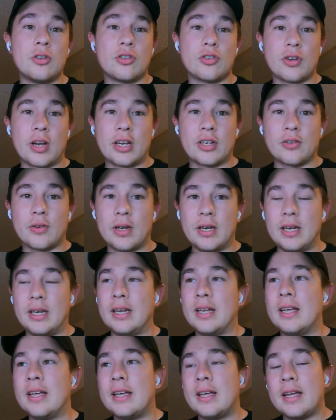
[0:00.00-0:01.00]
do strength
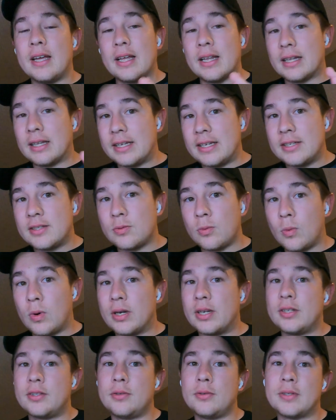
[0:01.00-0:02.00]
training at least
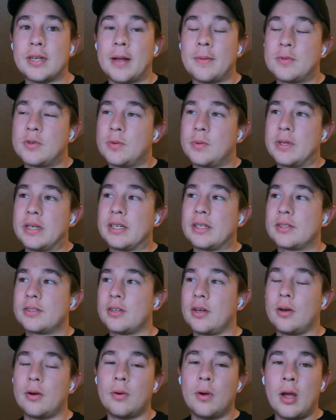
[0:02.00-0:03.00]
1 to 2 times a week.
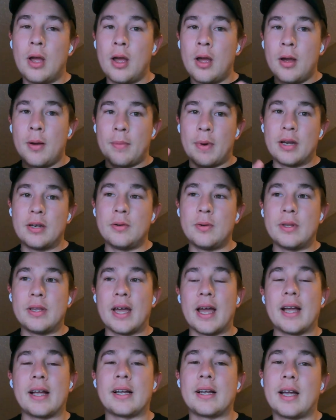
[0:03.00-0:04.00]
So by
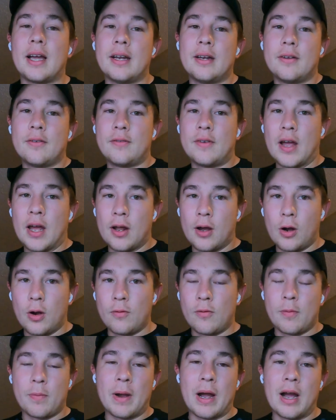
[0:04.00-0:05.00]
doing that, kind of not
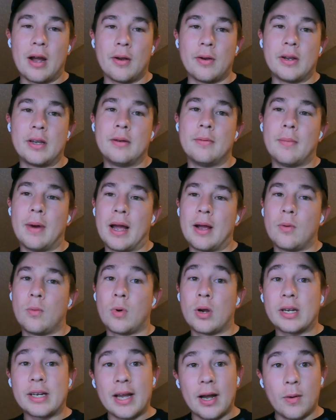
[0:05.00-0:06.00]
overpowering my
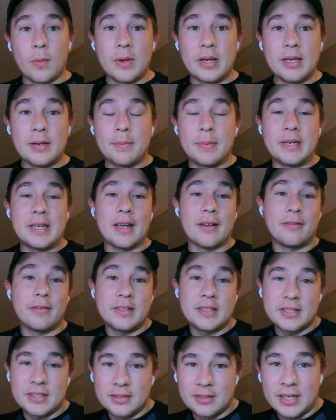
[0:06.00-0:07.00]
workout week, but
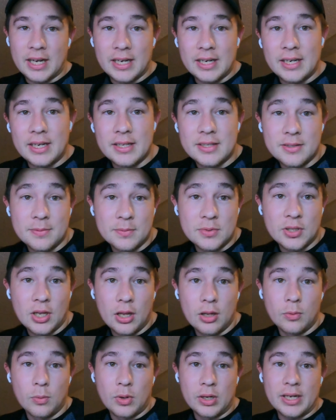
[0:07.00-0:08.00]
definitely still getting in some
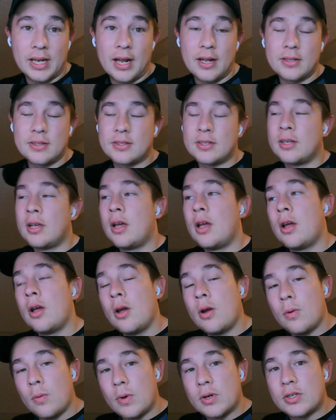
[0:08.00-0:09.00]
solid workouts,
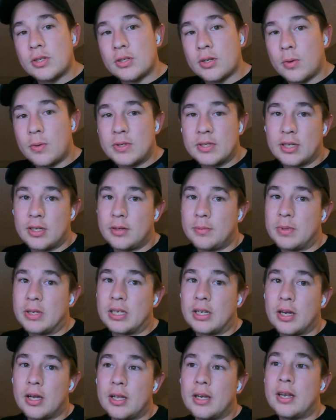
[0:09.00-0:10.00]
which is always going to
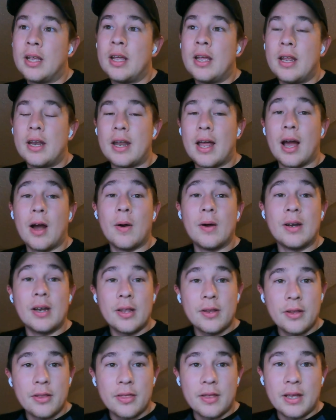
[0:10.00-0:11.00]
be good. Now,
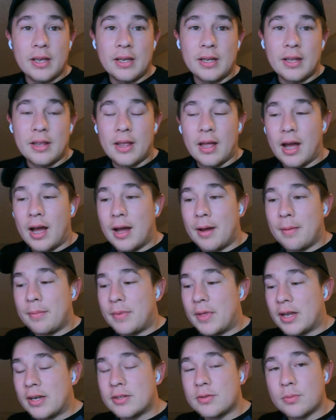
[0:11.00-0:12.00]
another thing
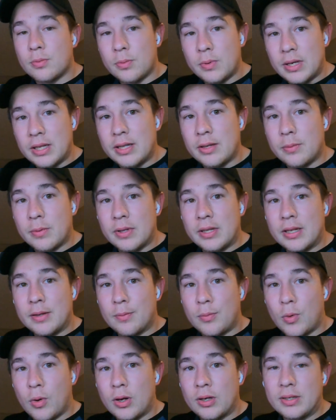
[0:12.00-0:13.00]
that's really,
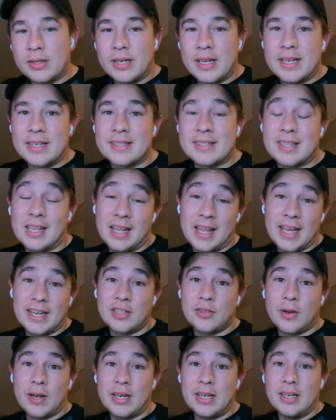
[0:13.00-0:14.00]
really important is the
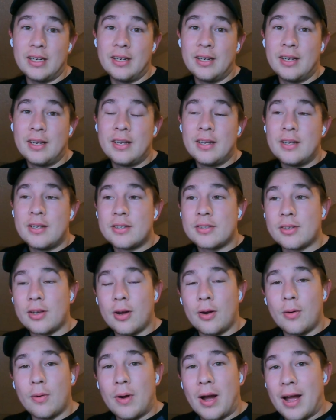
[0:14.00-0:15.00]
leg training.
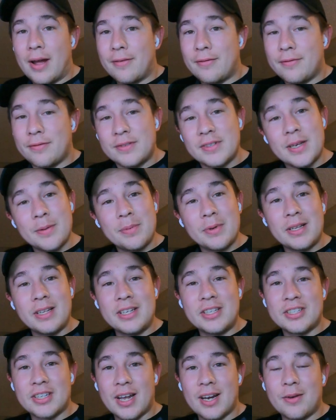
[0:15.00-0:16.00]
So I've
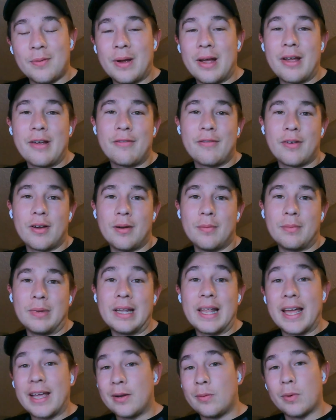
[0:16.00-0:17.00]
typically shied away
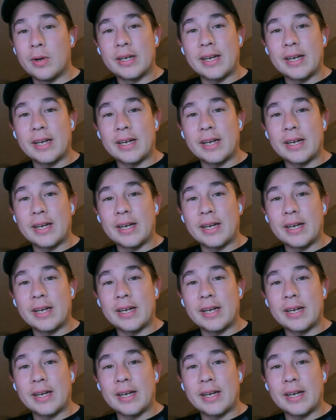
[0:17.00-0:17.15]
from leg